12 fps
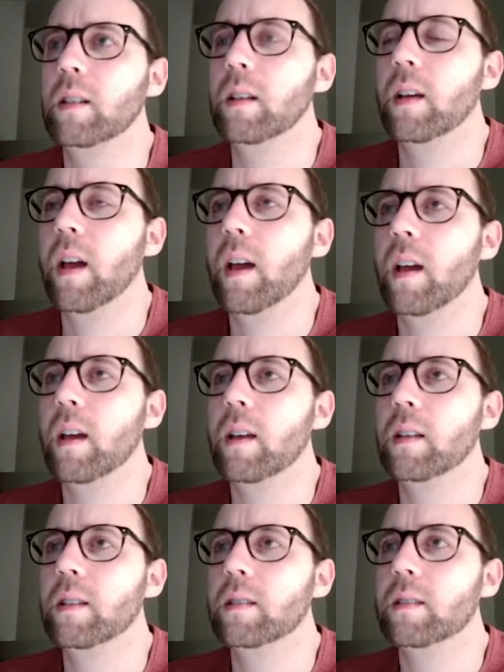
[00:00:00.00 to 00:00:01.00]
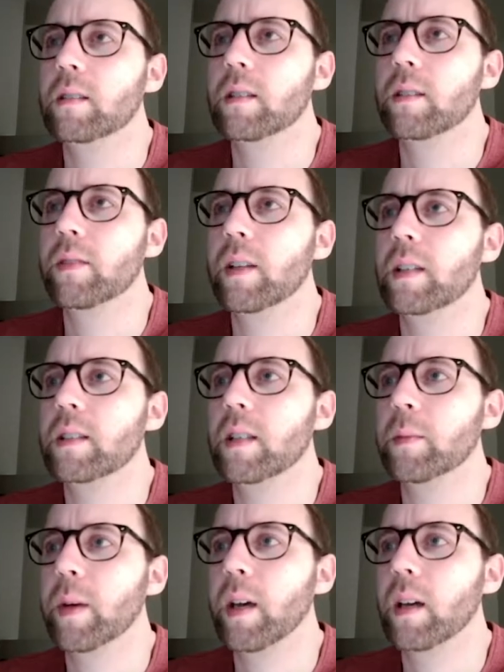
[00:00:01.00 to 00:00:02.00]
and if they take
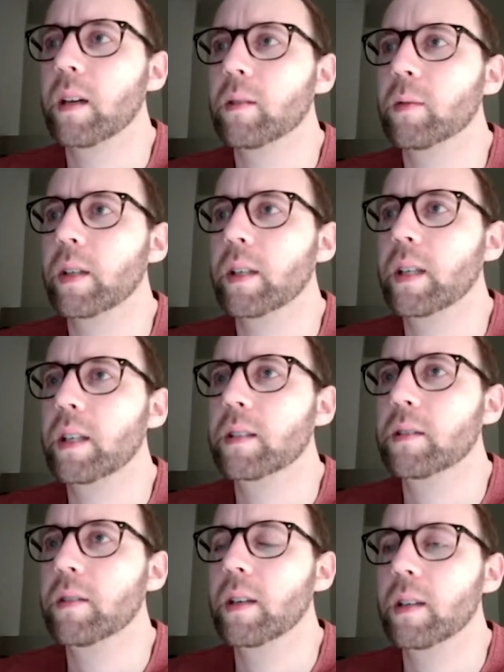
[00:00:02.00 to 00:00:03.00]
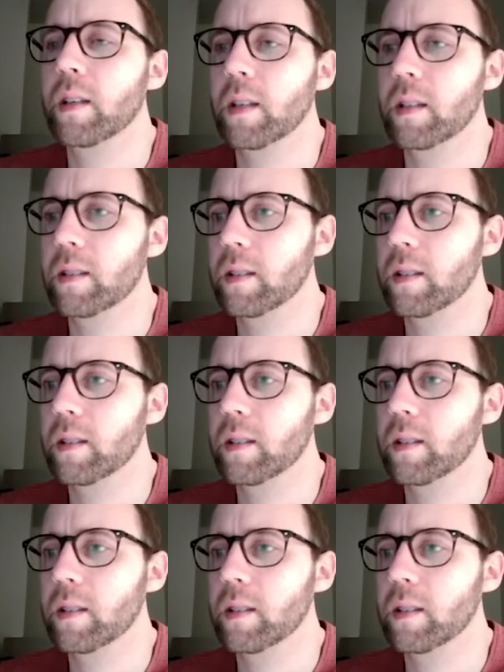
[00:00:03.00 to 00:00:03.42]
back, well, I can't do that yet.